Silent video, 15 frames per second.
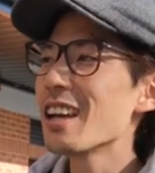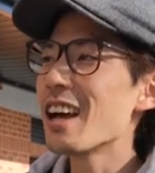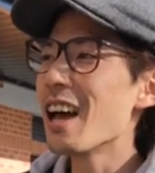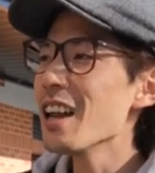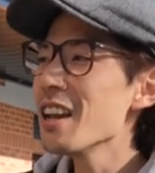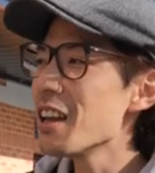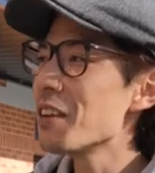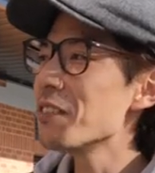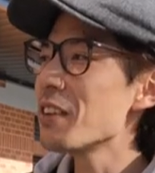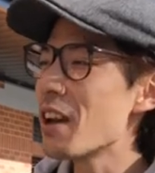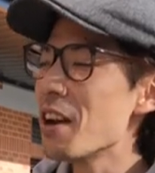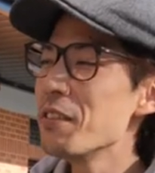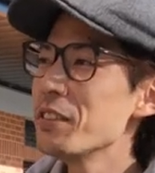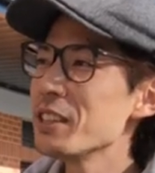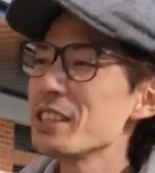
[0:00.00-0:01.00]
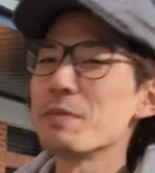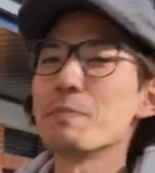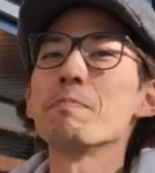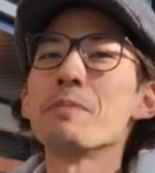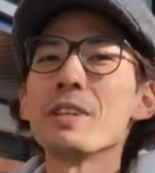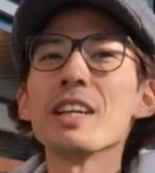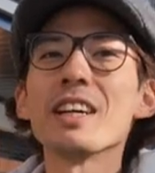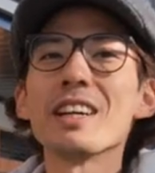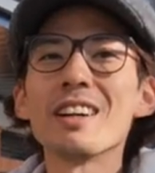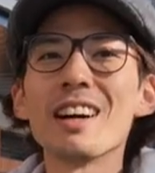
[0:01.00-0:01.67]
I love every beer.